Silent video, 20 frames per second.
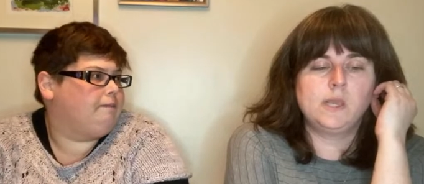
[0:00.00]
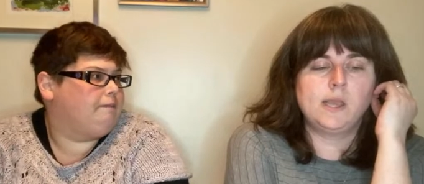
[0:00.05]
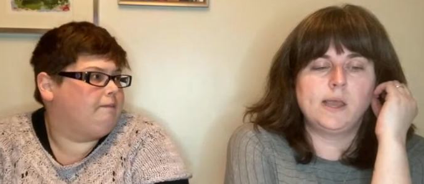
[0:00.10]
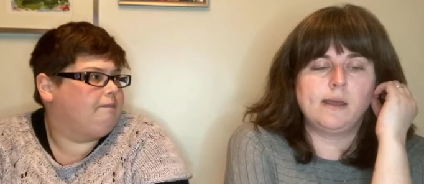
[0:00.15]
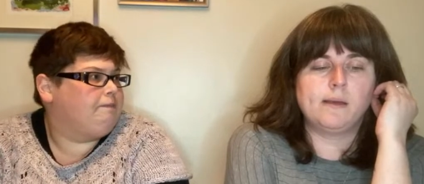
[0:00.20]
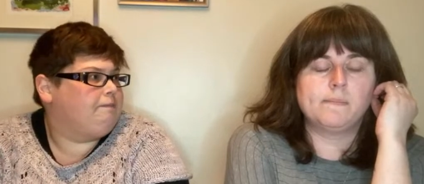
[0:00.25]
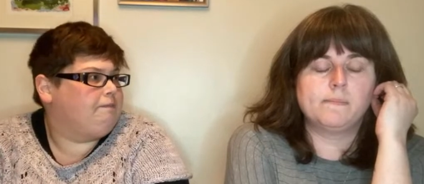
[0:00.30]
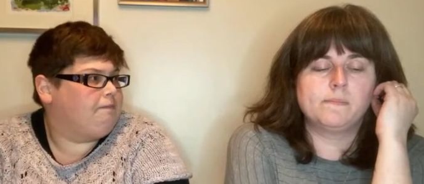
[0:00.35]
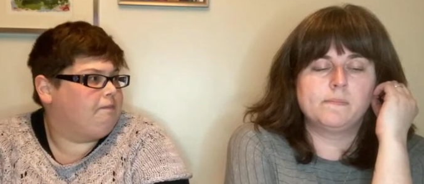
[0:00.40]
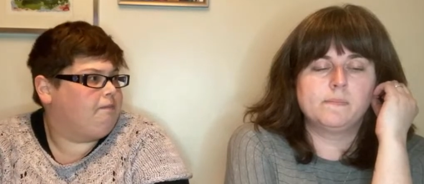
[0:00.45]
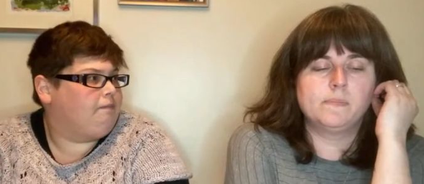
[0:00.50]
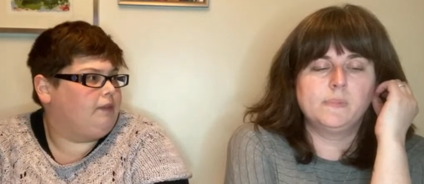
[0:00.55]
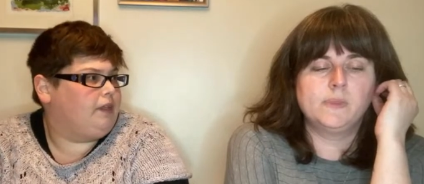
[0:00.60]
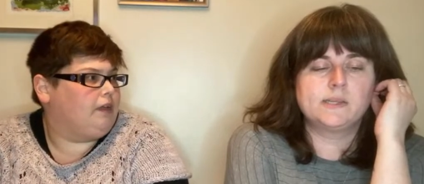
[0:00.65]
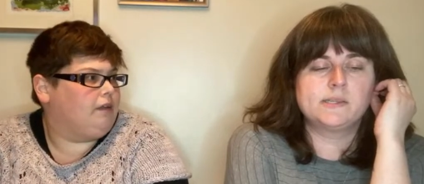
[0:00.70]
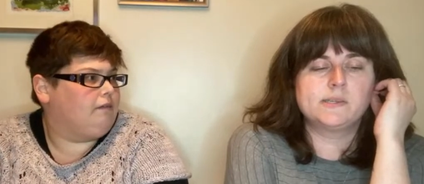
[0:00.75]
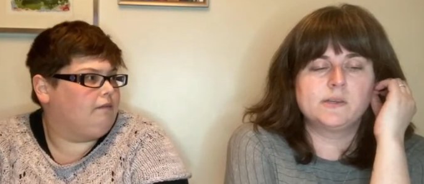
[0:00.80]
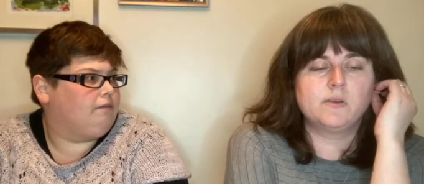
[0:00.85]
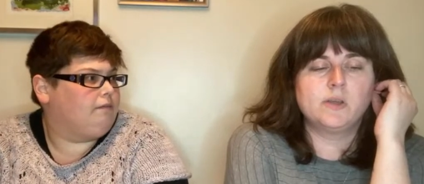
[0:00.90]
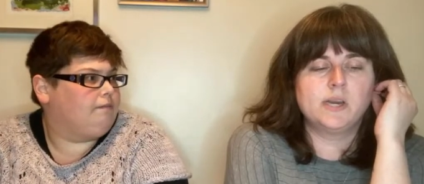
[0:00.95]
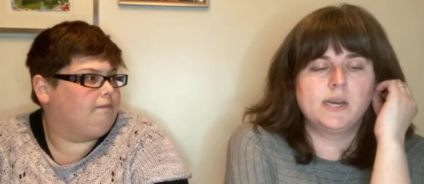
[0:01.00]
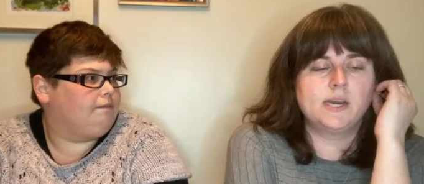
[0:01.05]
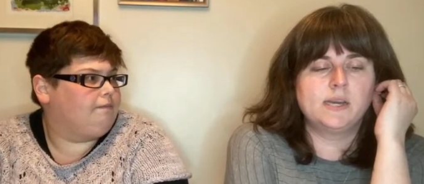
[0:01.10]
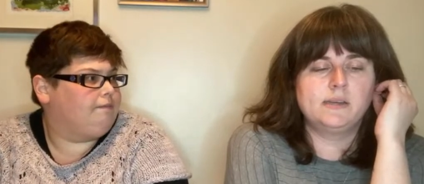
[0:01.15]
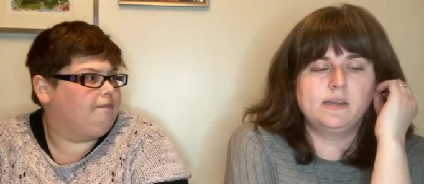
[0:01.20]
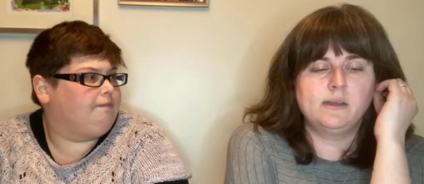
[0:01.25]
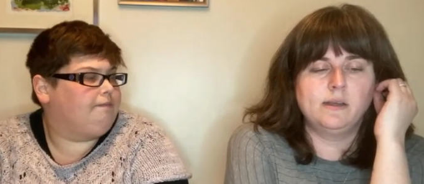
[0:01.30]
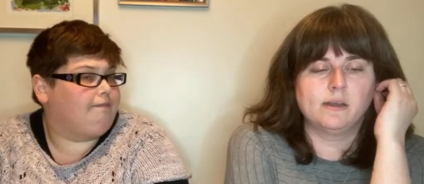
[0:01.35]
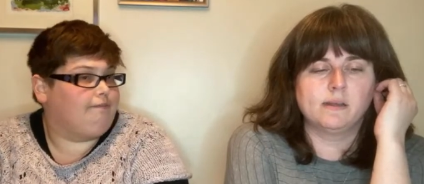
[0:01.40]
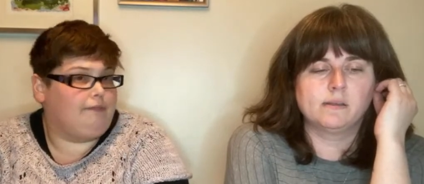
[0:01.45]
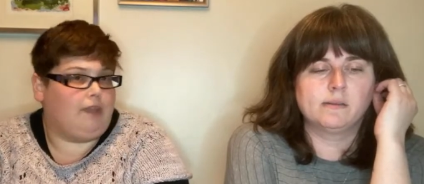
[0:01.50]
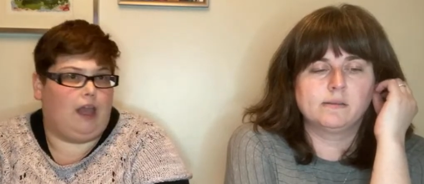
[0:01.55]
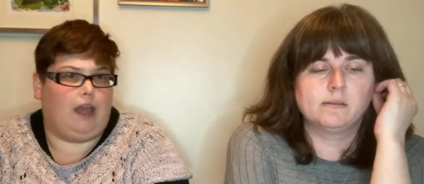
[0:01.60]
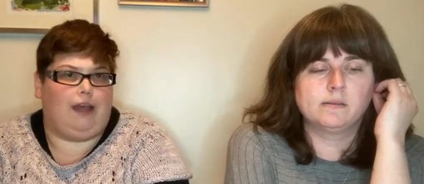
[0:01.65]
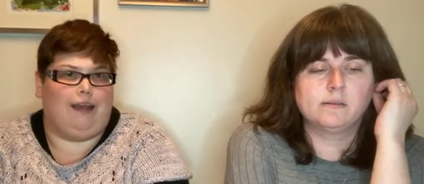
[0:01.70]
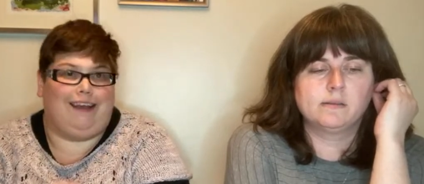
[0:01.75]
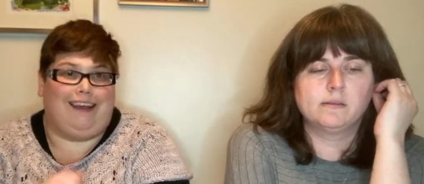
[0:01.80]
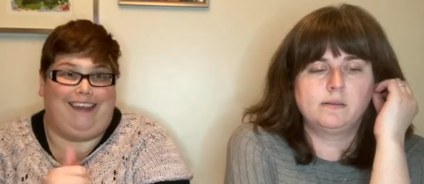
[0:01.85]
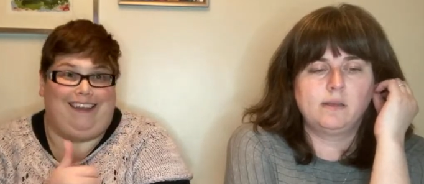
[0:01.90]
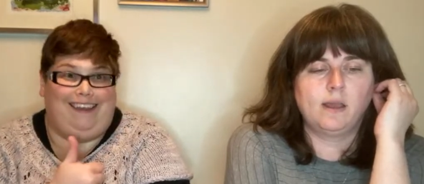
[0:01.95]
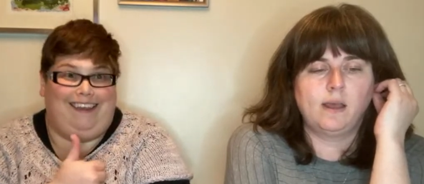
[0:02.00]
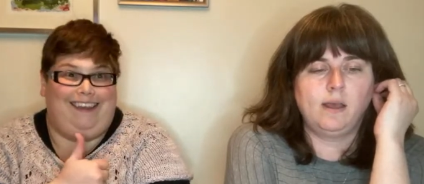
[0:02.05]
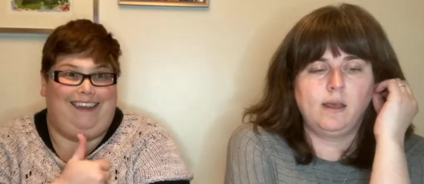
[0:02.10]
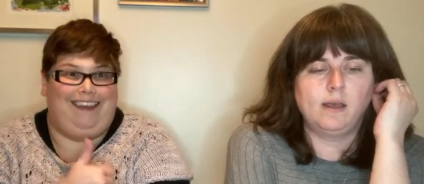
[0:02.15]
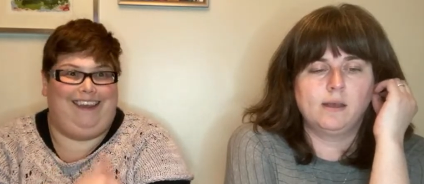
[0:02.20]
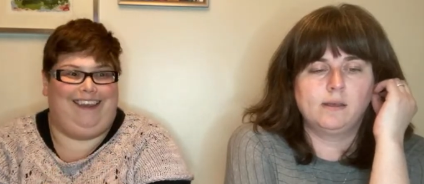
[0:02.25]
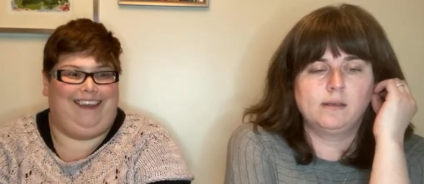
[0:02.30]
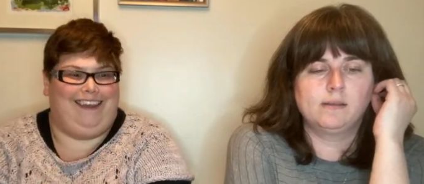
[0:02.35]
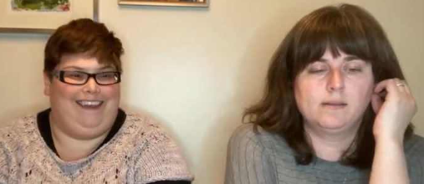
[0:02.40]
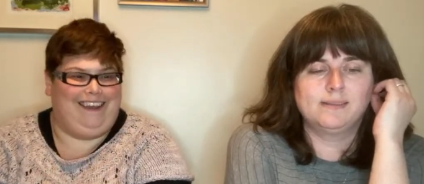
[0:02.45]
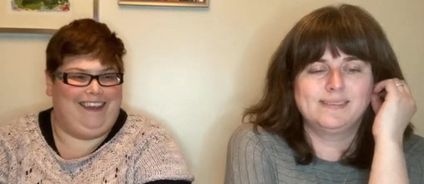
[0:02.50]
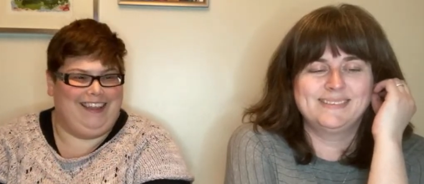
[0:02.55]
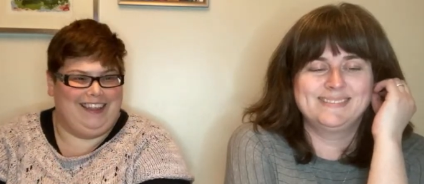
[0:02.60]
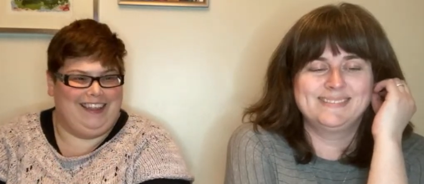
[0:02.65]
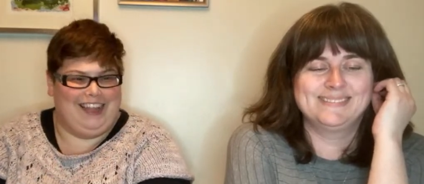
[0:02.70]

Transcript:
Speaker 1: Yeah, that's a great idea. Yeah. Yeah.